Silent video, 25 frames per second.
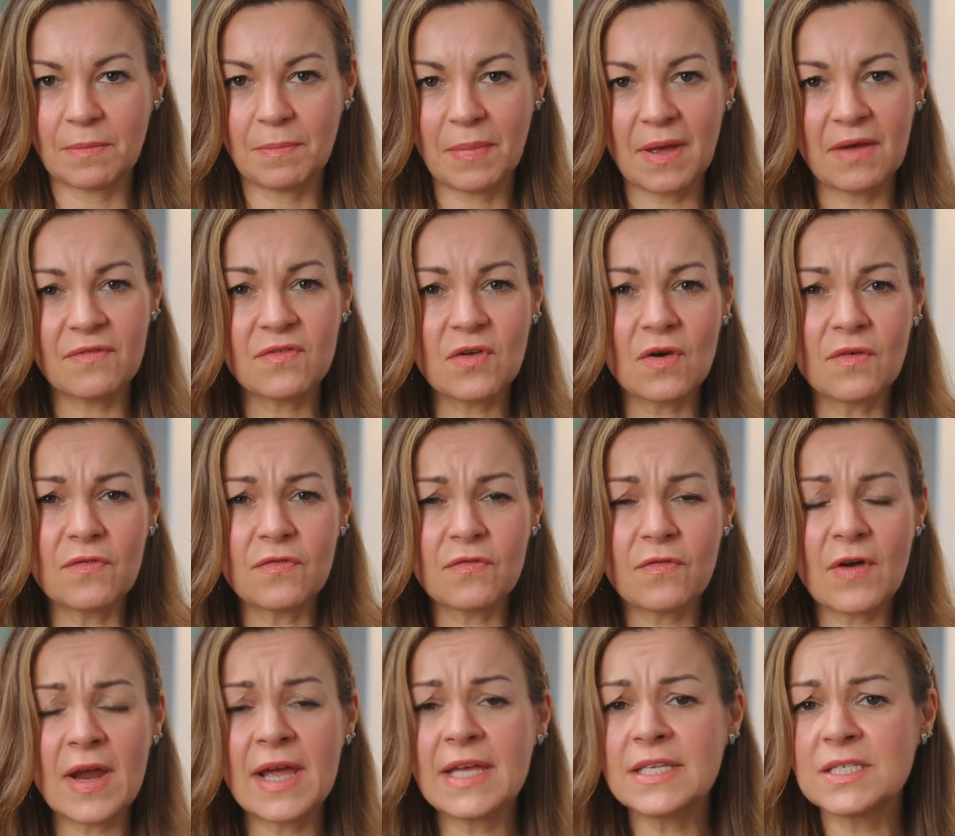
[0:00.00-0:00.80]
But I've got
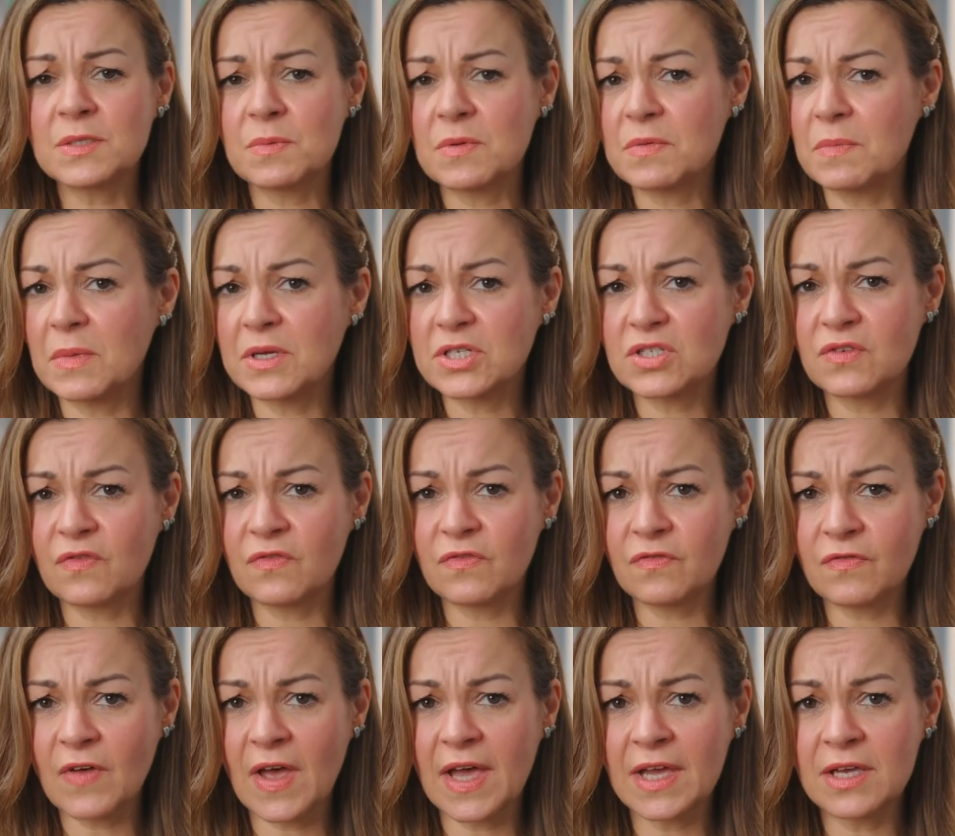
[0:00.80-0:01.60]
friends with much
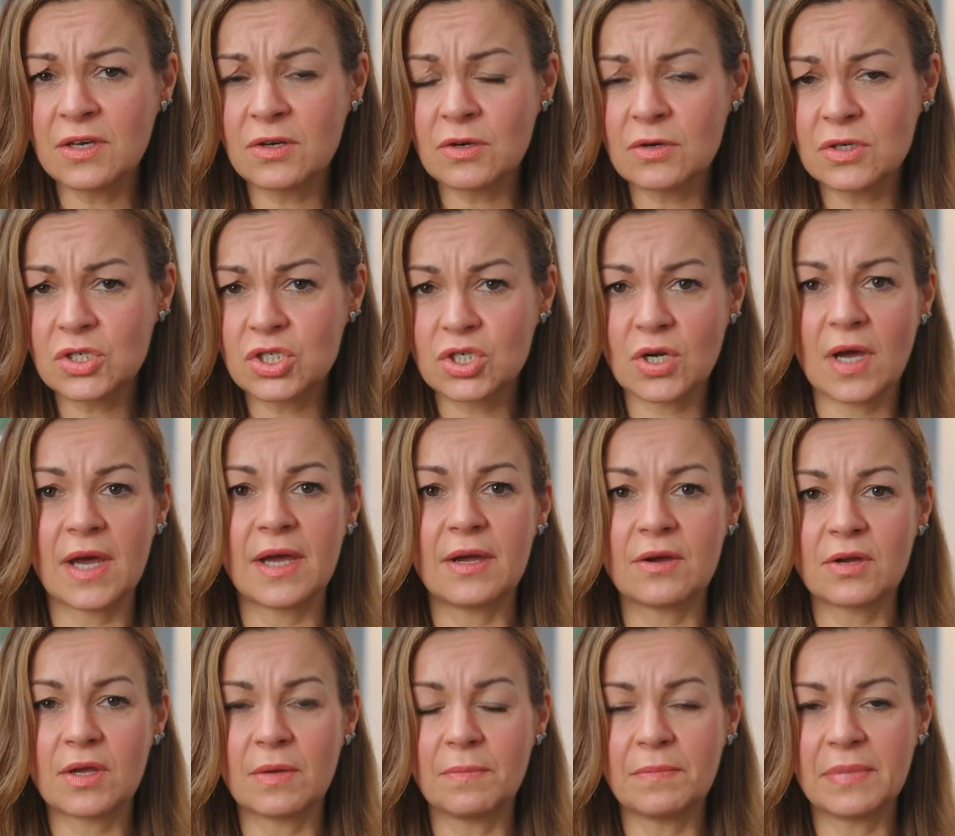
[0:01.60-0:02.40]
finer,
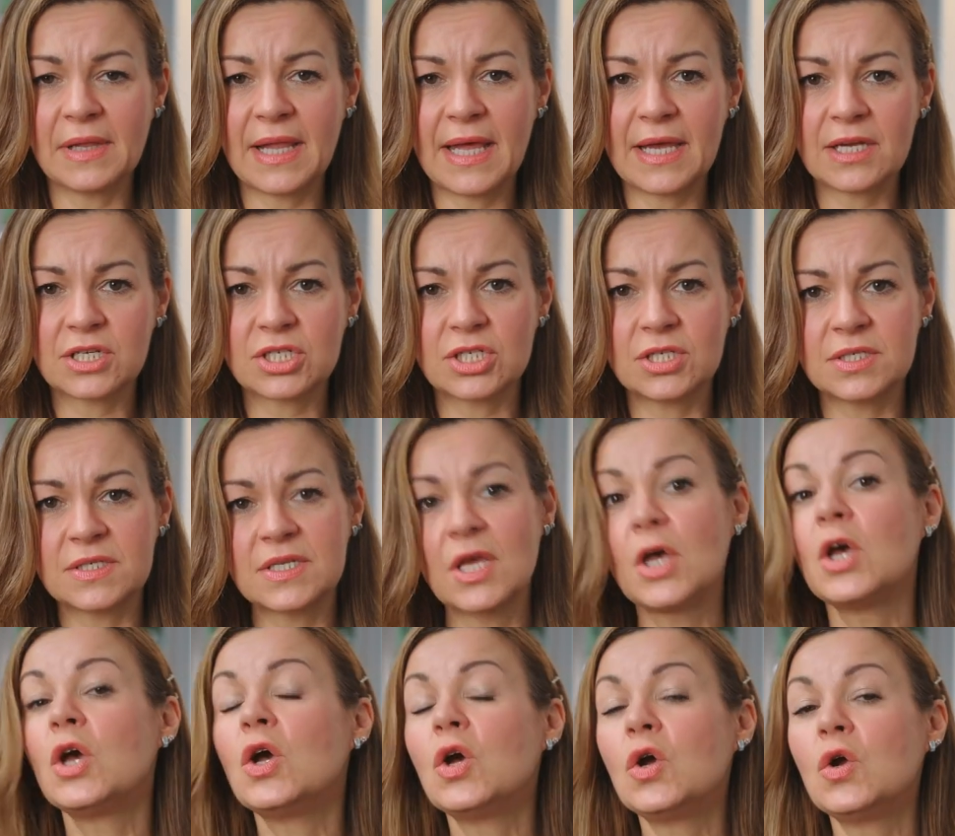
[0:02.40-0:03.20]
drier complexions
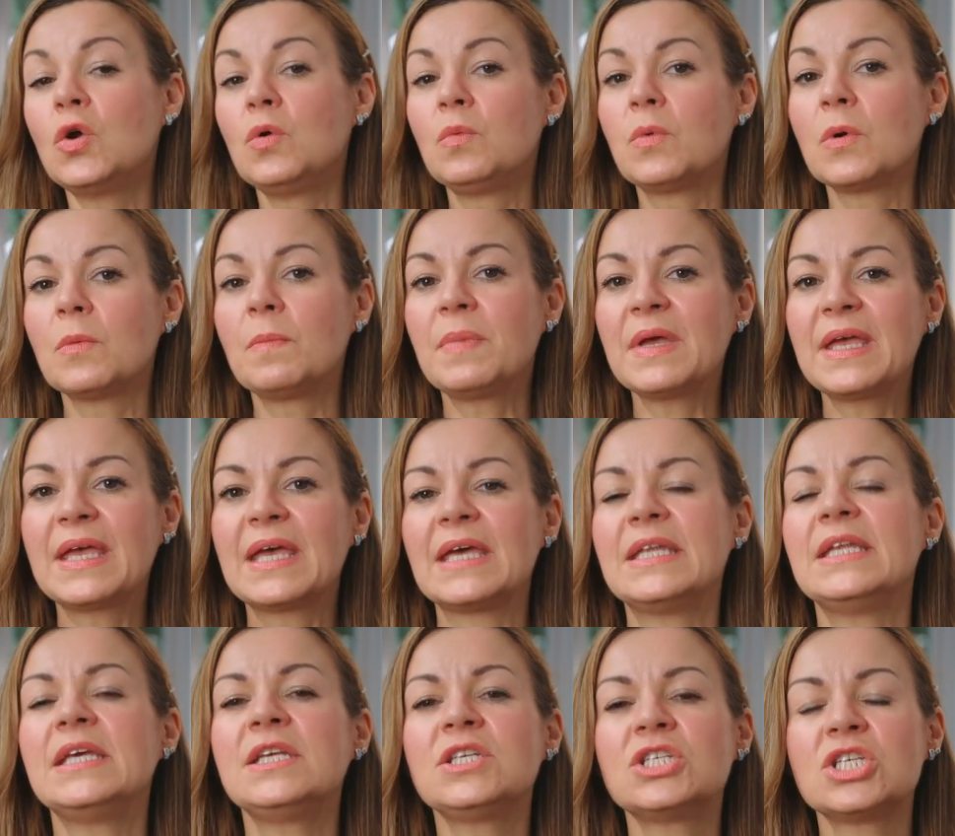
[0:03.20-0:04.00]
who were
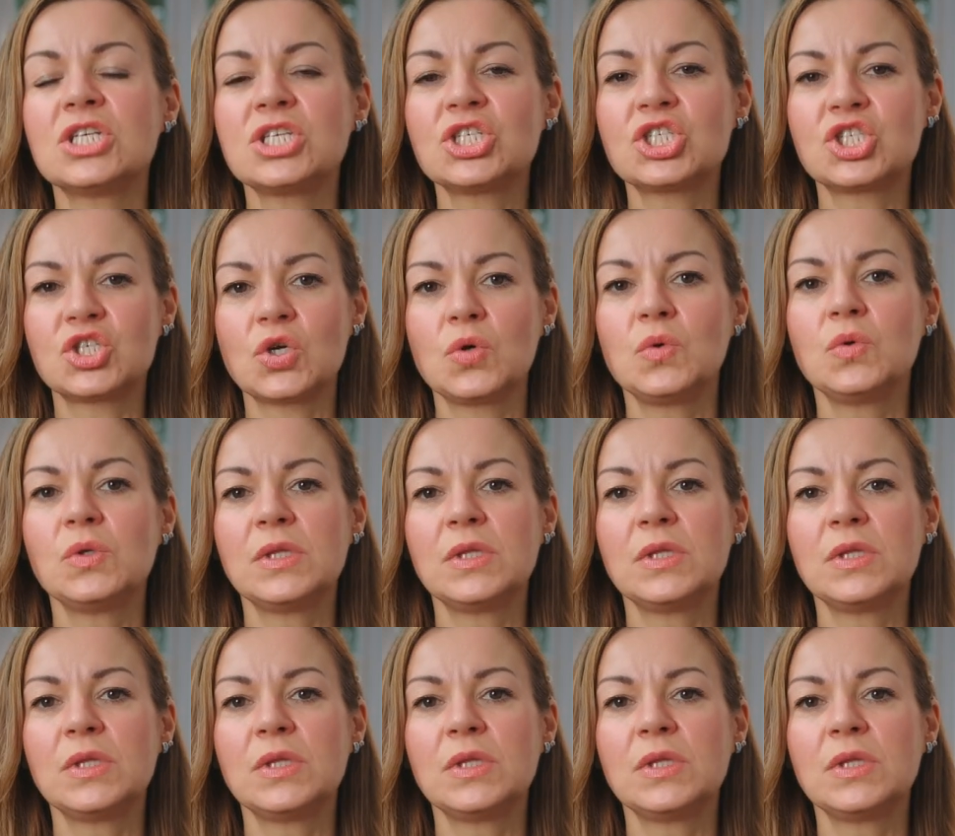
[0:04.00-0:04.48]
beginning to show